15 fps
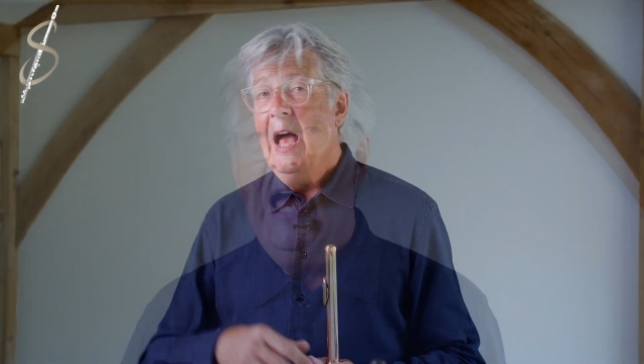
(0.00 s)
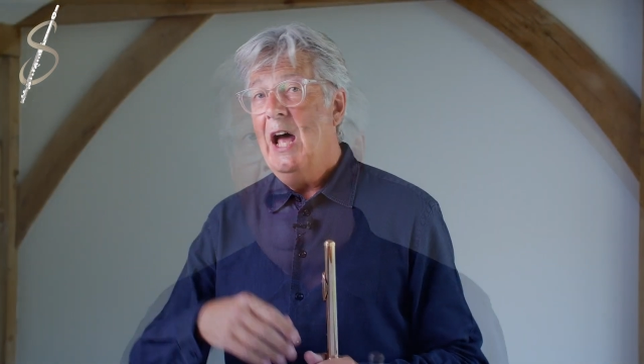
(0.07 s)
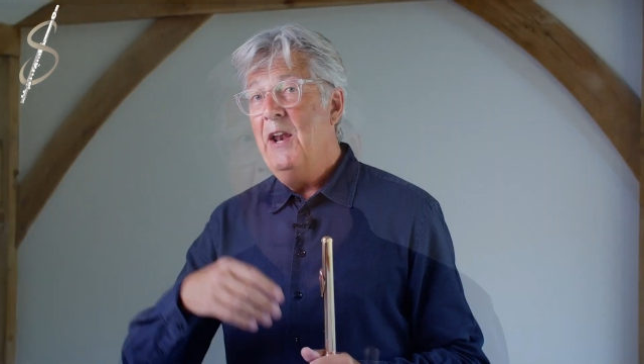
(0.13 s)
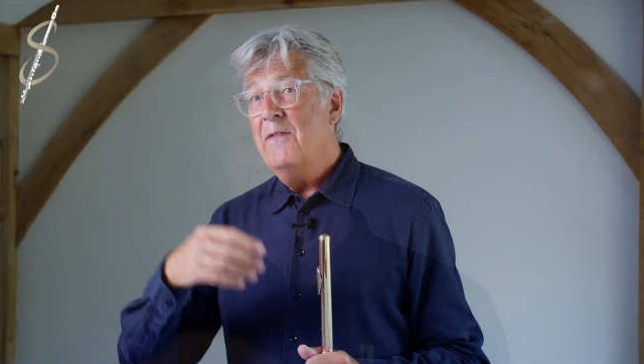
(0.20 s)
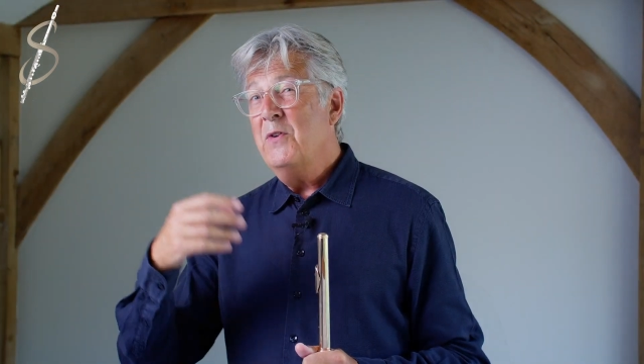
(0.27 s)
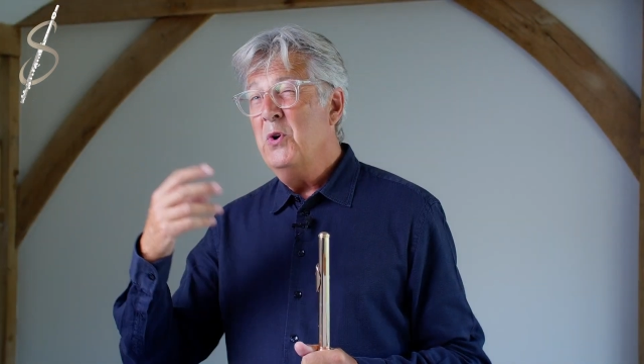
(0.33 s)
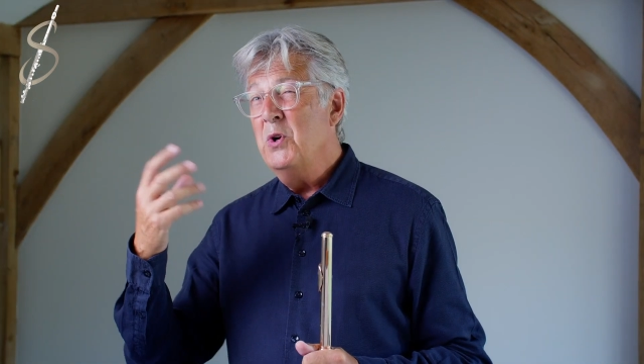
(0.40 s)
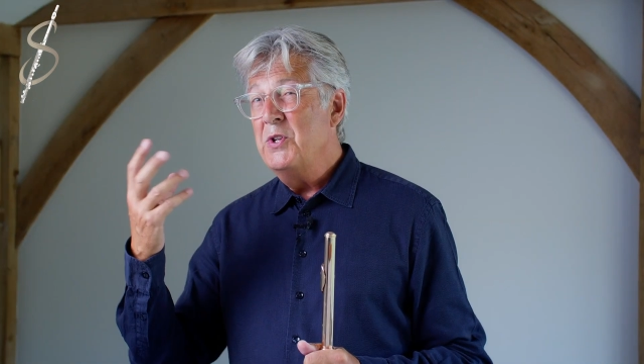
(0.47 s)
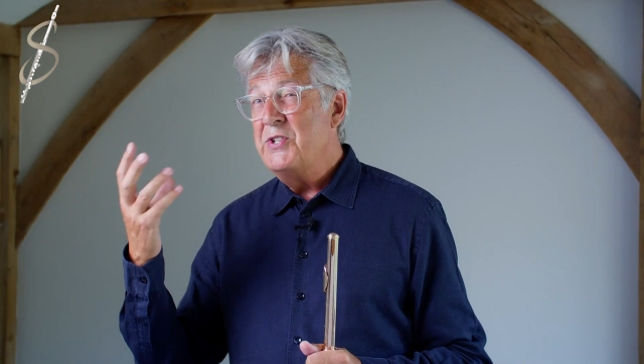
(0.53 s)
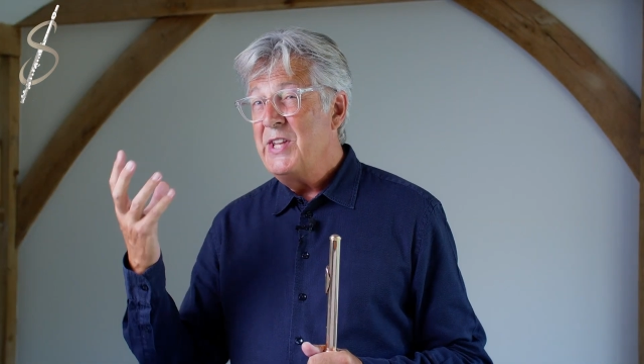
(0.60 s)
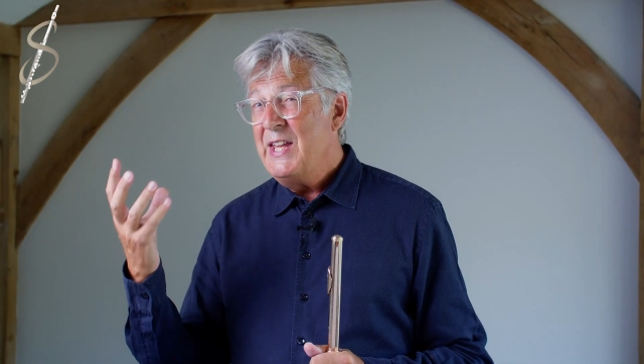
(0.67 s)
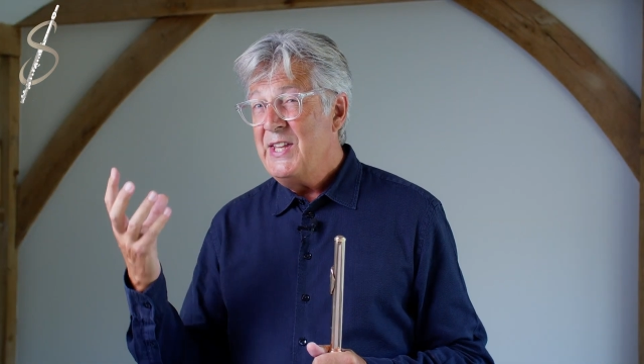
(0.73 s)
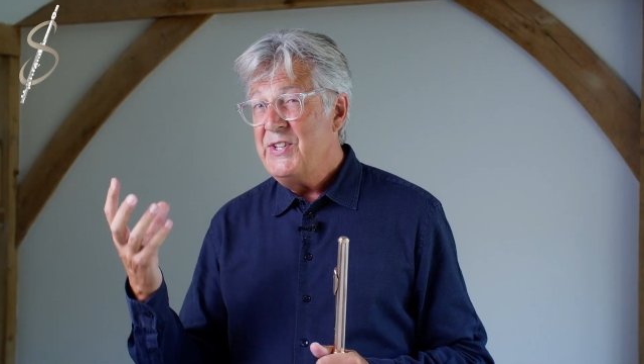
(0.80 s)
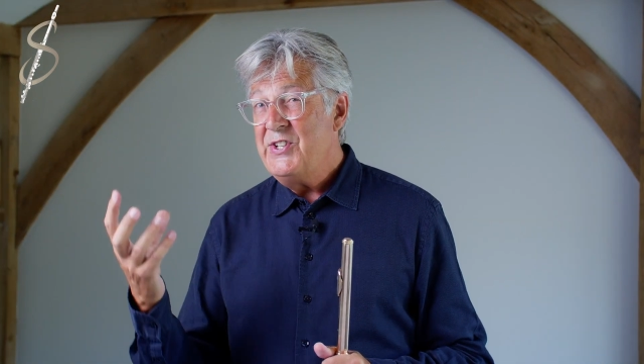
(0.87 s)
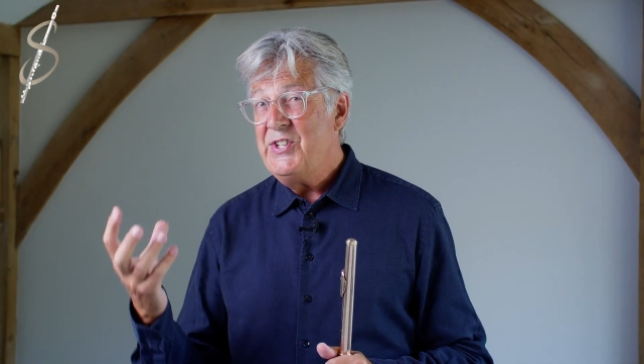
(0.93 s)
And of course,
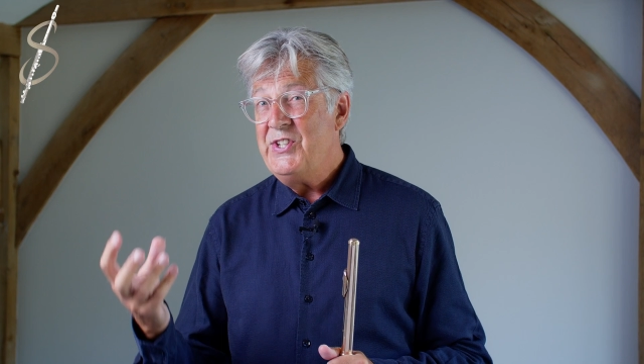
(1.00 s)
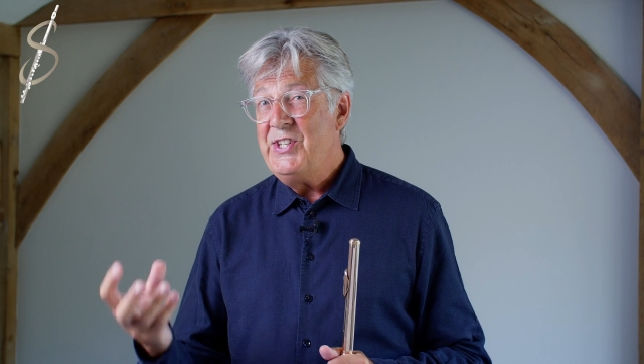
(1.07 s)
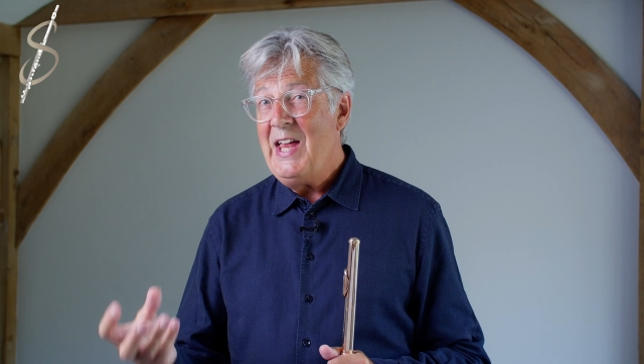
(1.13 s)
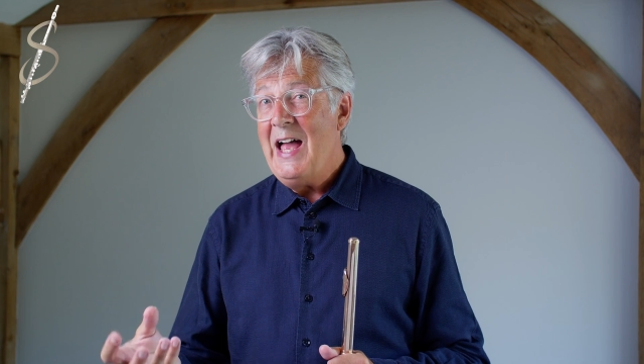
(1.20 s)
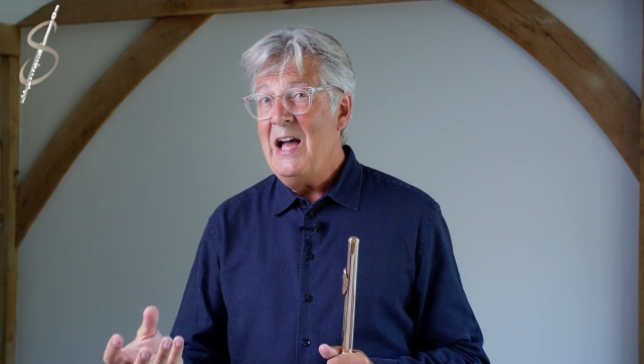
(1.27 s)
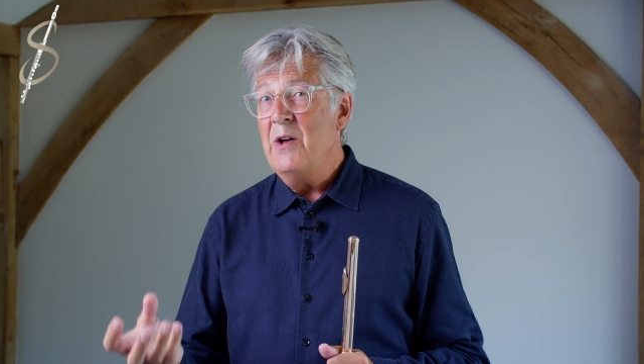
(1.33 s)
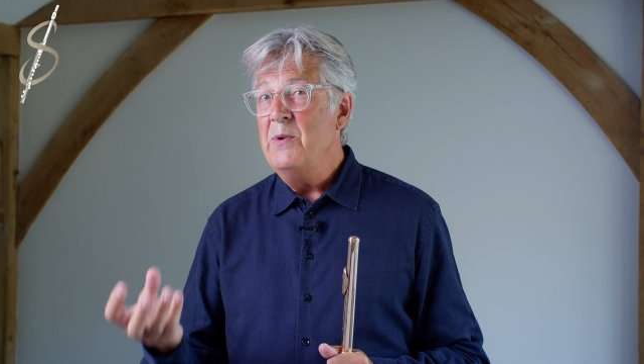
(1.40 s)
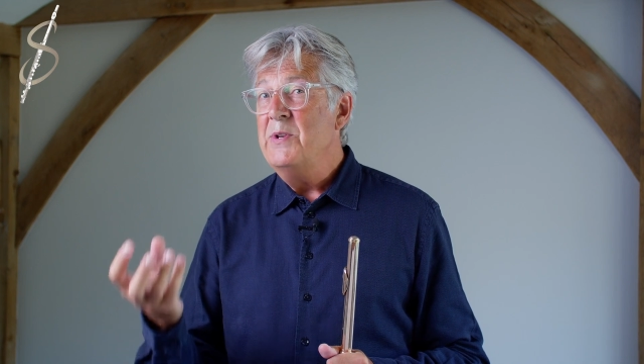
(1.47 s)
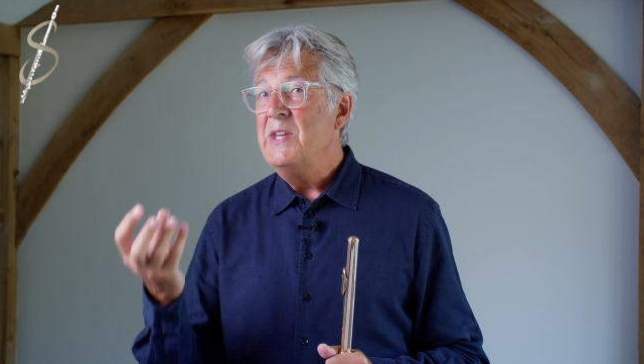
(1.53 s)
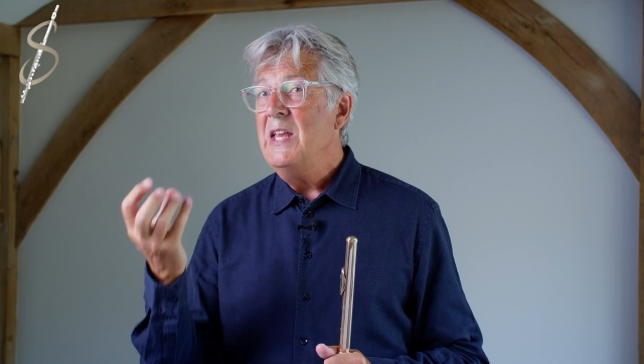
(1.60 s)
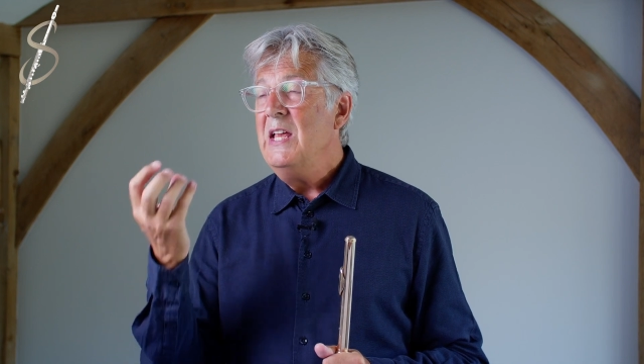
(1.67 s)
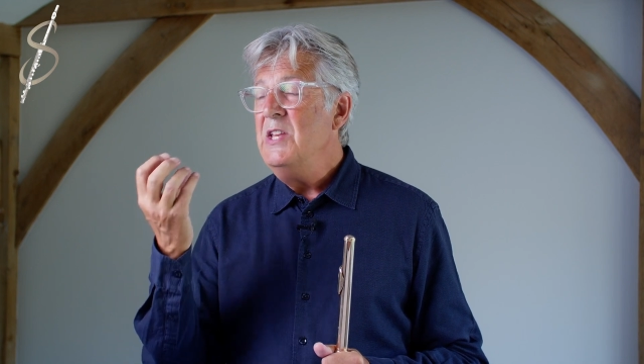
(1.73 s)
sound